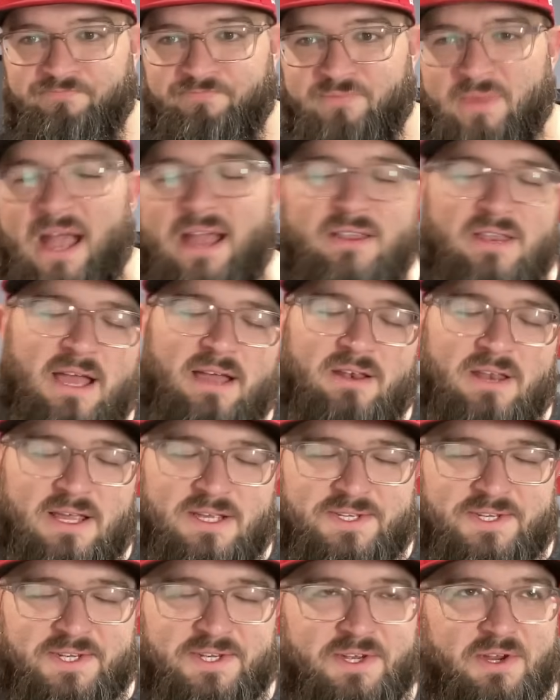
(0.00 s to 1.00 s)
Not
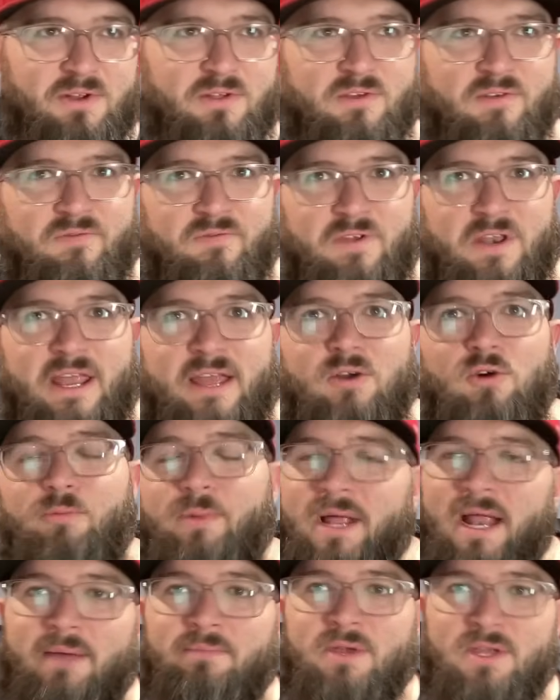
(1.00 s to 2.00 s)
necessarily finagle,
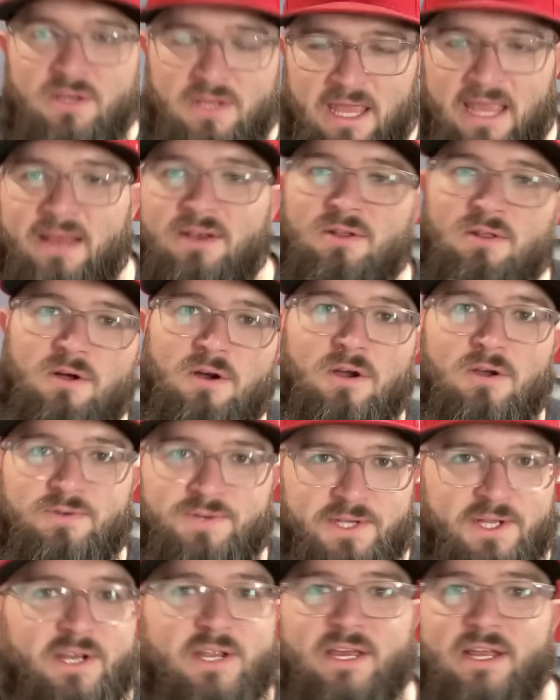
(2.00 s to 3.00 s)
but I mean, Candelario
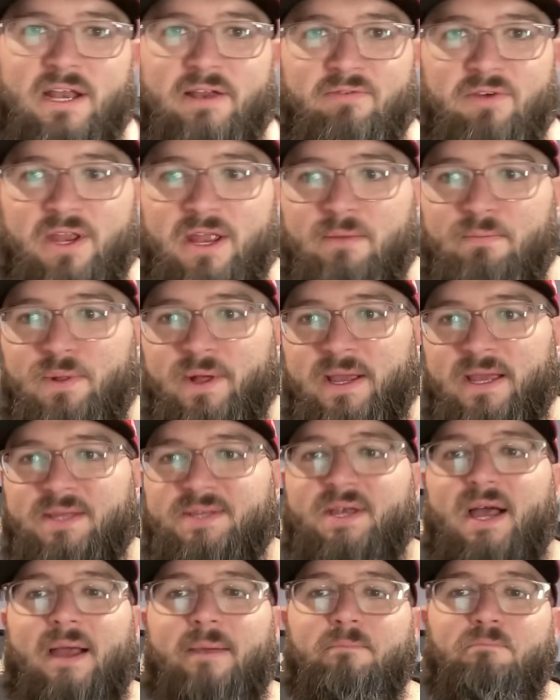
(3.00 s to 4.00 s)
is going to get everyday playing
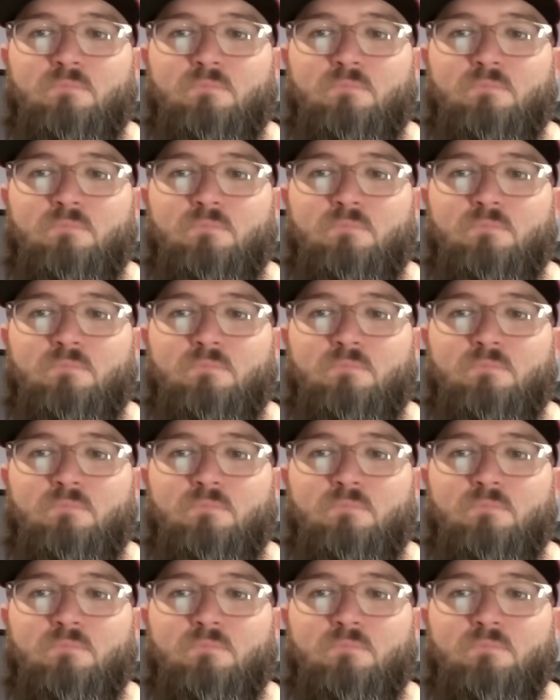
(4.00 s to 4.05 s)
time.